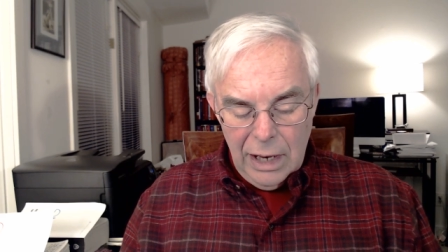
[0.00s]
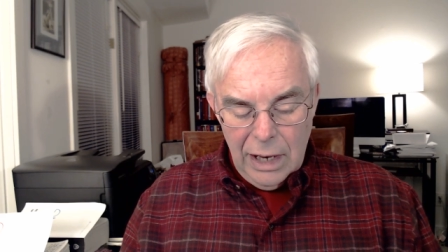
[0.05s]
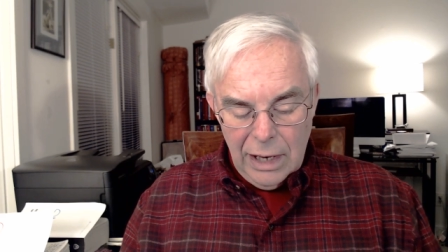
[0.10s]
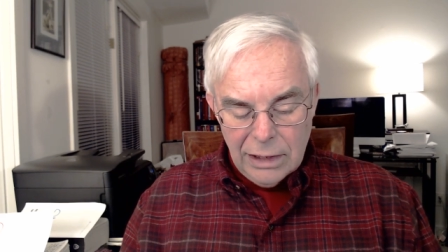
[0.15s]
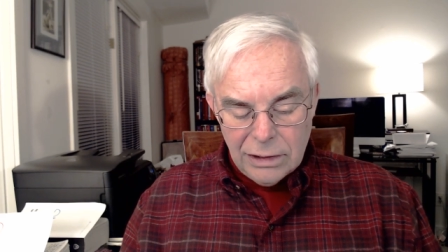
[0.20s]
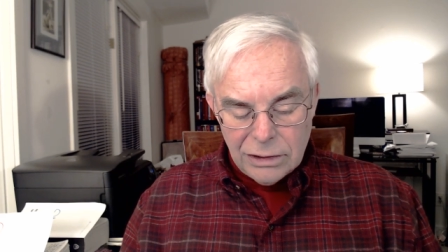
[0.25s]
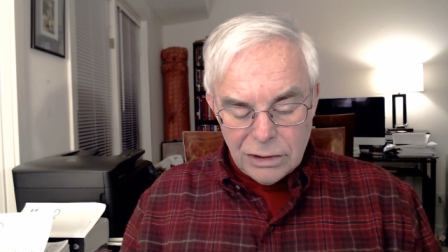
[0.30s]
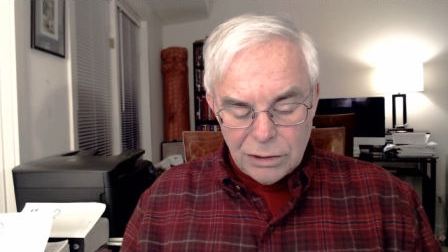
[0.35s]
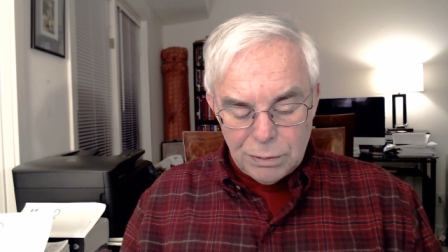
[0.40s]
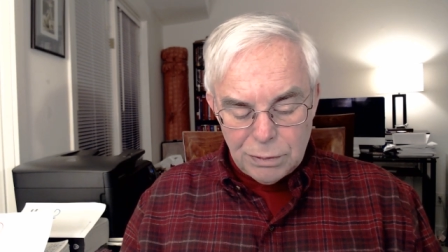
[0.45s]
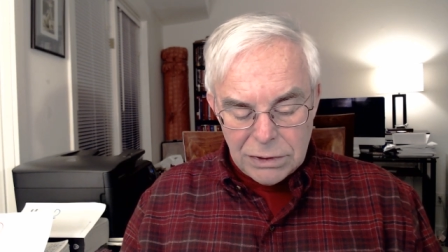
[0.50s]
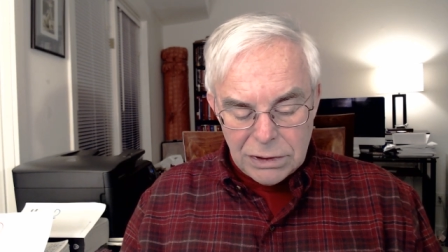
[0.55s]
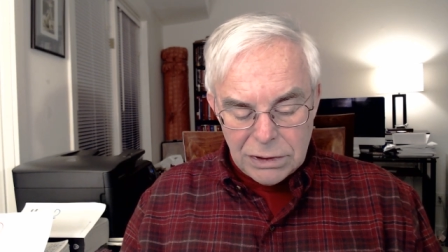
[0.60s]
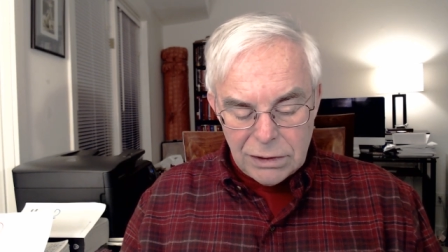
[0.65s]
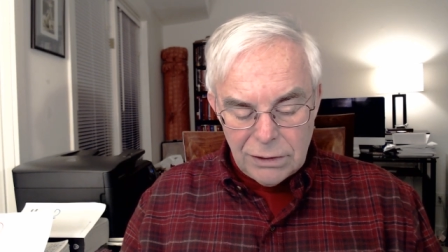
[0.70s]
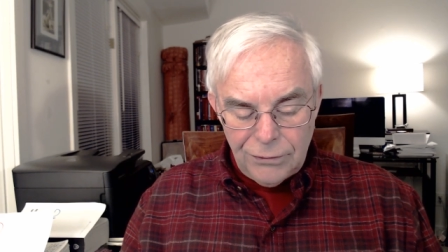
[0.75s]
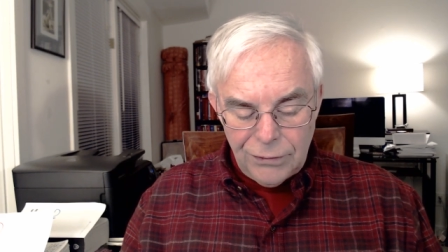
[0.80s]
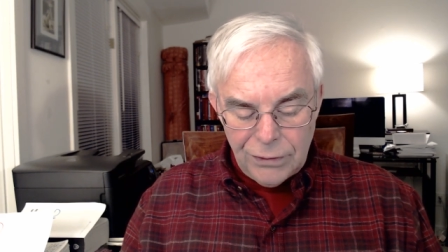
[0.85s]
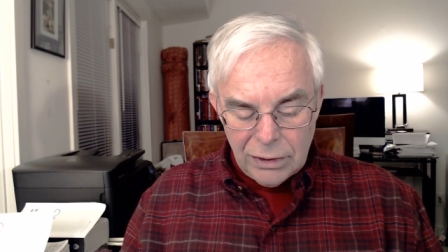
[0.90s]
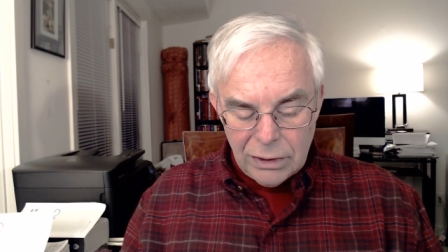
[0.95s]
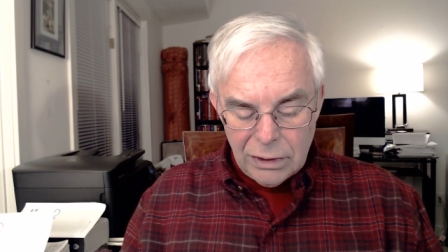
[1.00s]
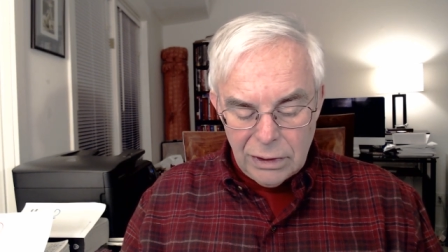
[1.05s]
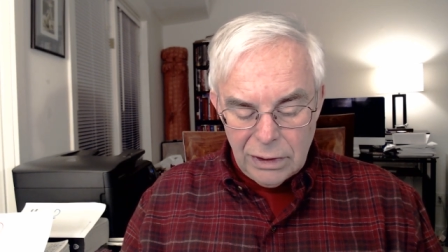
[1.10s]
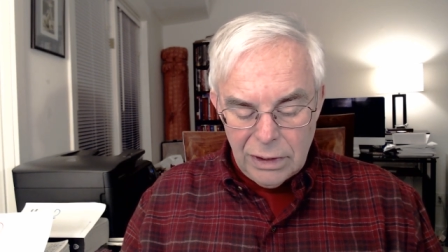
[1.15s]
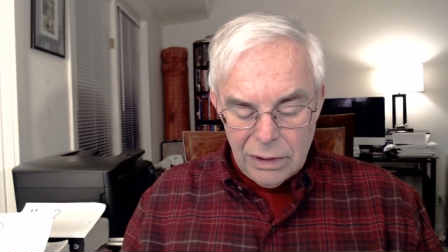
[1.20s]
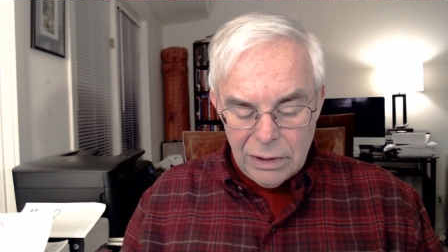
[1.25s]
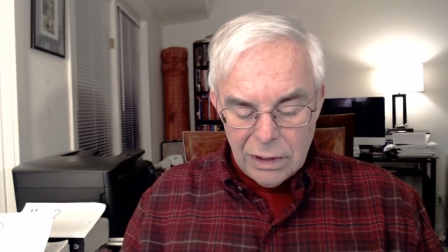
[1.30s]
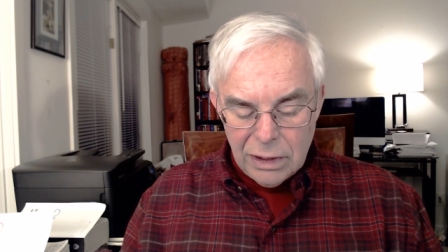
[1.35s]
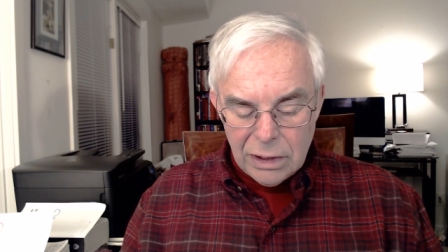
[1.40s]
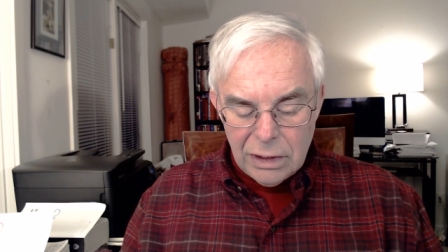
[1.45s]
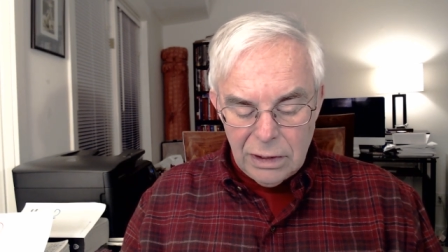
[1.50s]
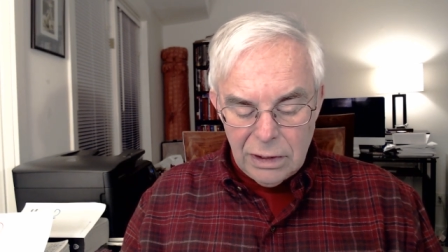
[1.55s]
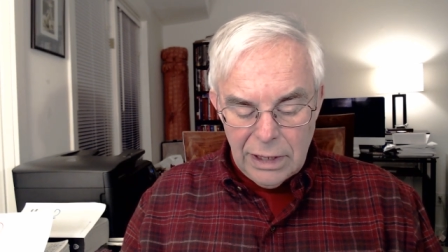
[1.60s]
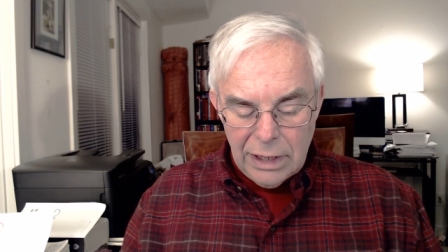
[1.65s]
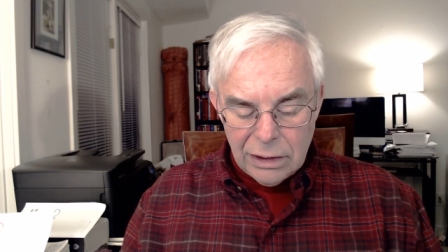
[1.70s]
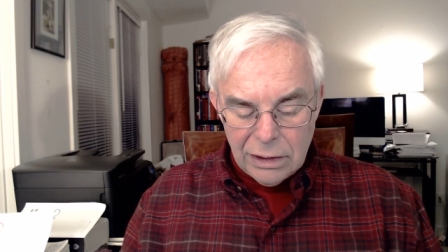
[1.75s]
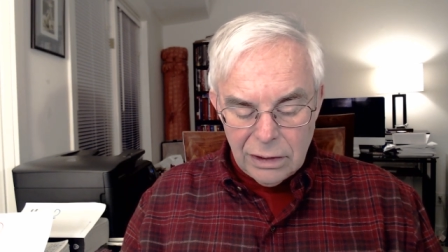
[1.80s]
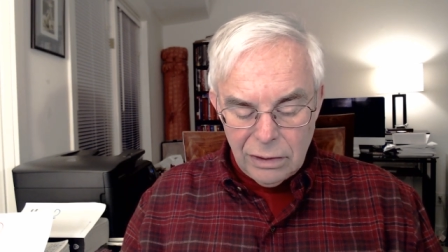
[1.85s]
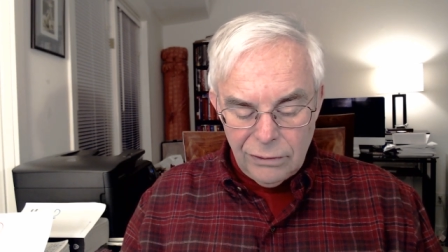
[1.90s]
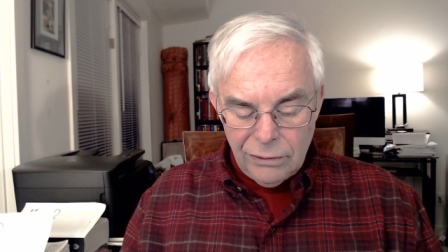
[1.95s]
and specifically the
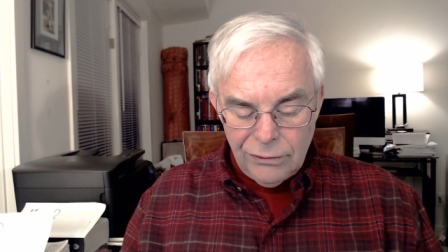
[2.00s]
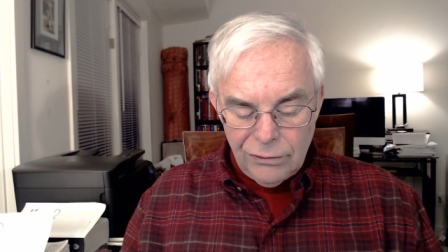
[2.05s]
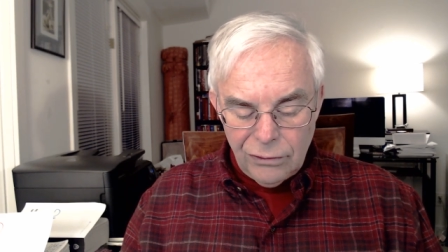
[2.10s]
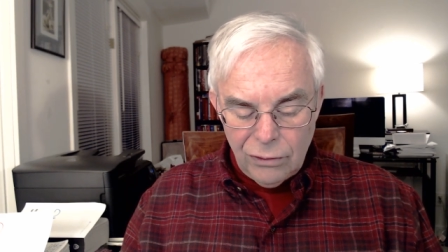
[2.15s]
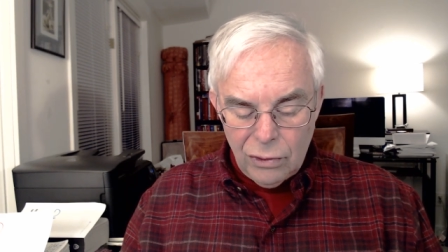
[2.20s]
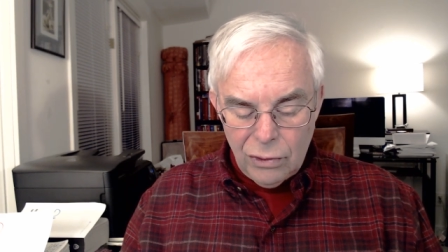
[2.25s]
collective